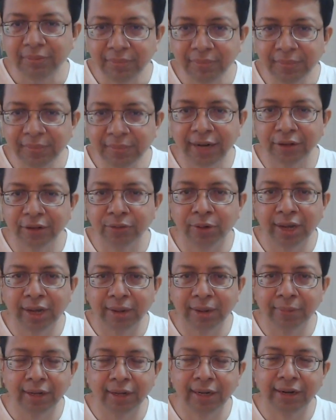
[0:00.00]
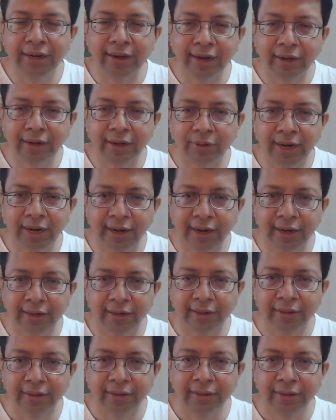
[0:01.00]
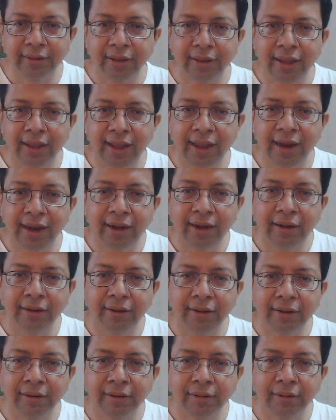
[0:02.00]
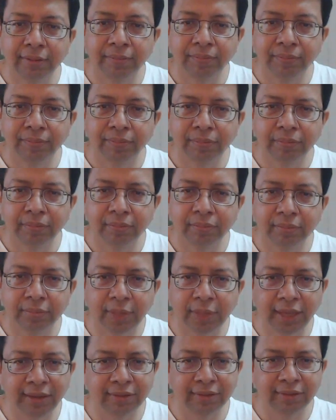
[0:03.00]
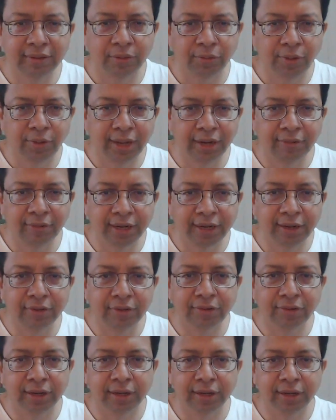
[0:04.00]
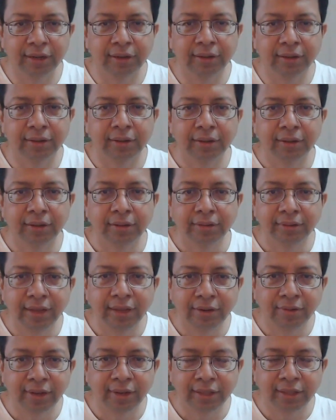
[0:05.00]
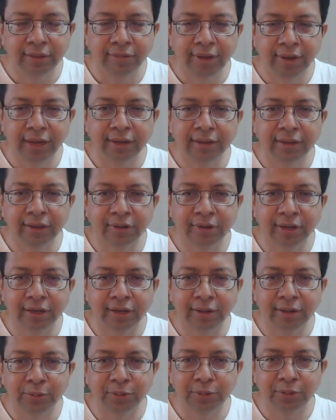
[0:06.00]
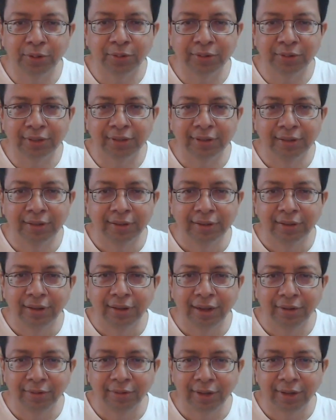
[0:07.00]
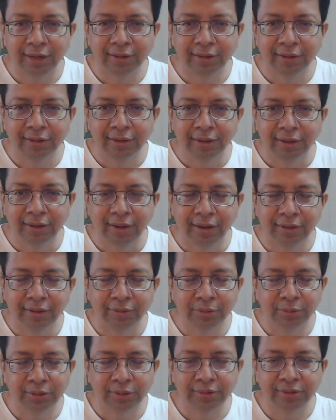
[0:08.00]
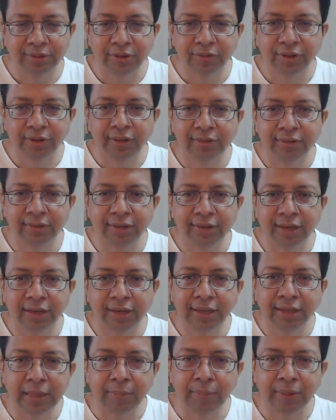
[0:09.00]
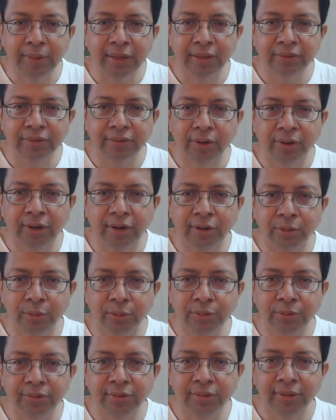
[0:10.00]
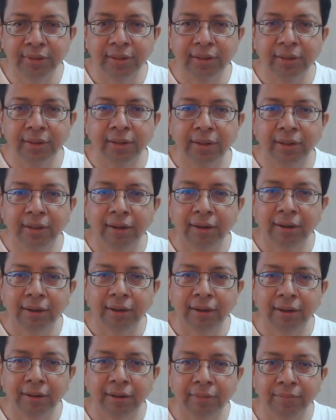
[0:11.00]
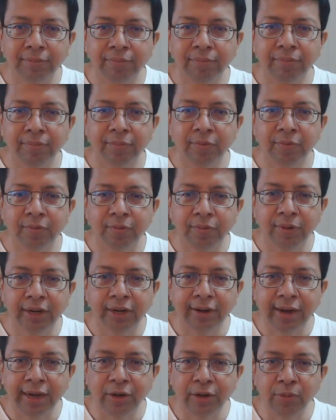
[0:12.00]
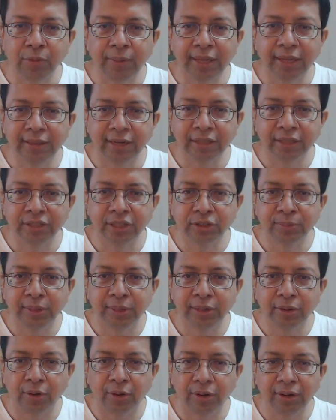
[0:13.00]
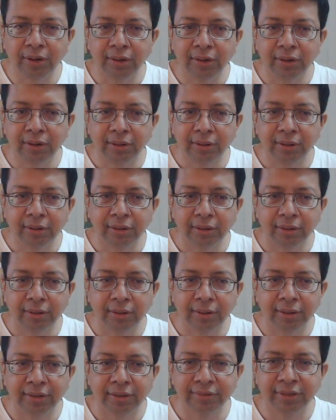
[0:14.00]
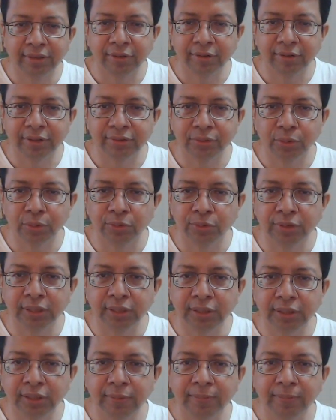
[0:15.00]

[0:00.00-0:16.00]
That is what I'm really trying to get at. And things are very, very different here than where they were in 2001. And so this difference is really keeping us on our toes. We are trying to make that judgment call. Is the worst over?